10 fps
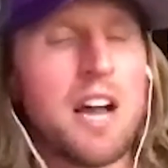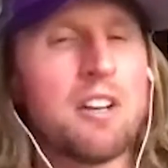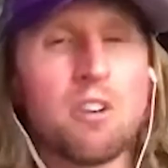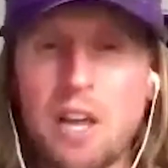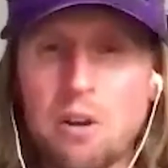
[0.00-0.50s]
I
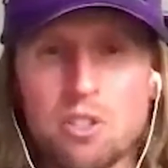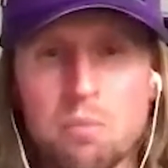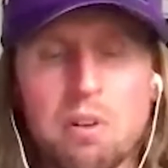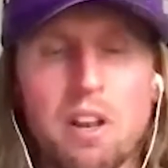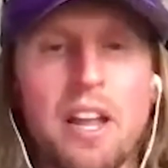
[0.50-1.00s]
know that was
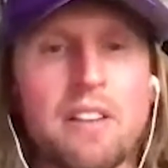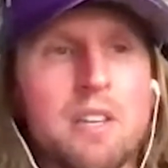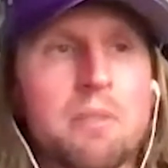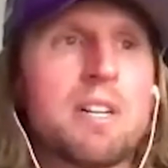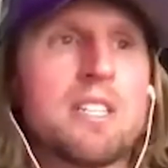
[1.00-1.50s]
super
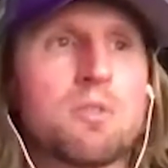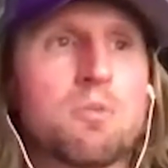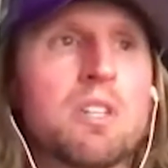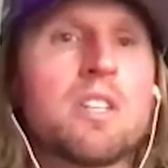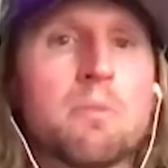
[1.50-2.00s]
lengthy, but it's
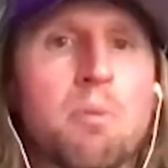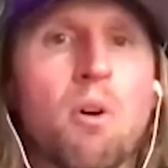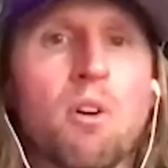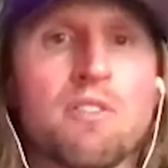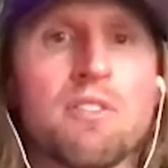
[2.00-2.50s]
really
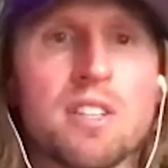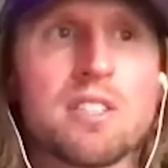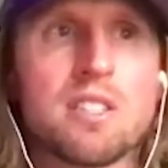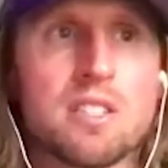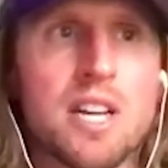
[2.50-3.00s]
important for us
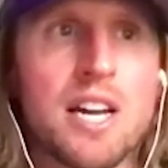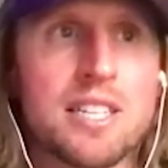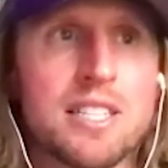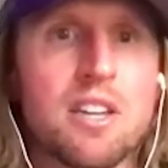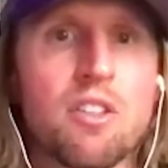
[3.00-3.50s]
to kind
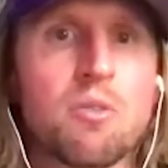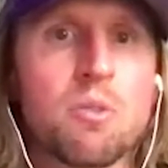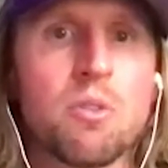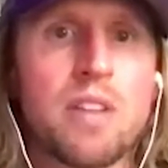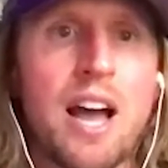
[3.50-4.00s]
of get
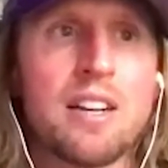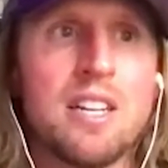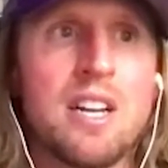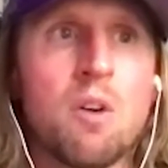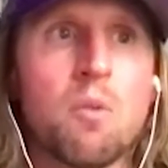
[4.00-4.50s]
through that,
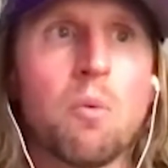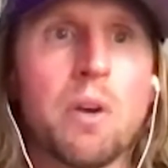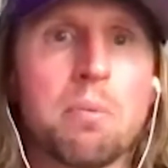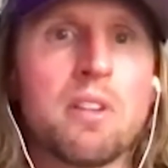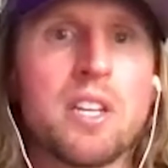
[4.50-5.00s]
what
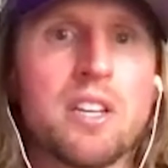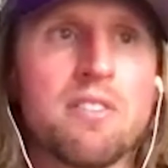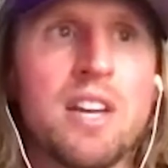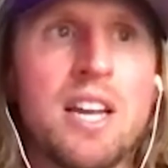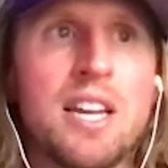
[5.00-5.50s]
we believe
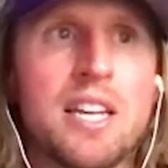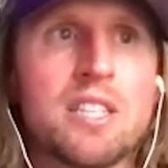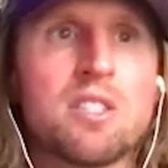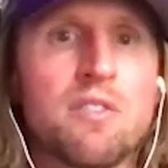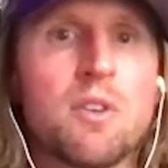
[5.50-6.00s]

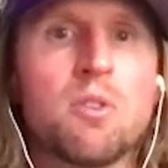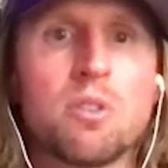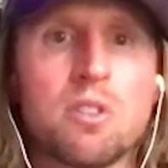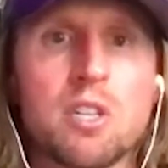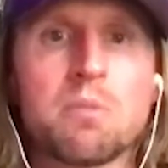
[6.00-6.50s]
is the
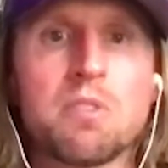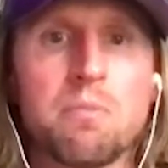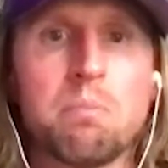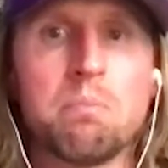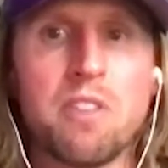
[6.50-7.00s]
future in terms of
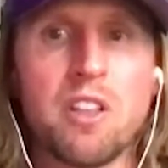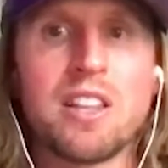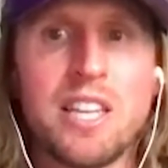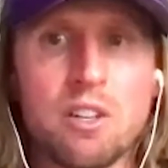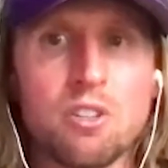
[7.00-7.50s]
the
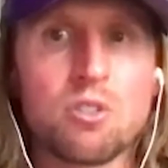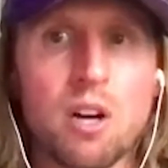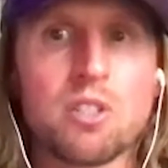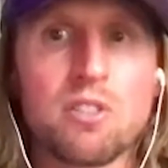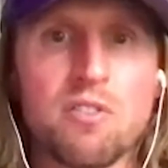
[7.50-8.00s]
legal
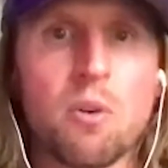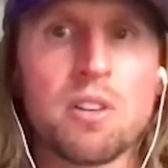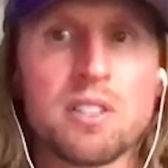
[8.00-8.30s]
structure for a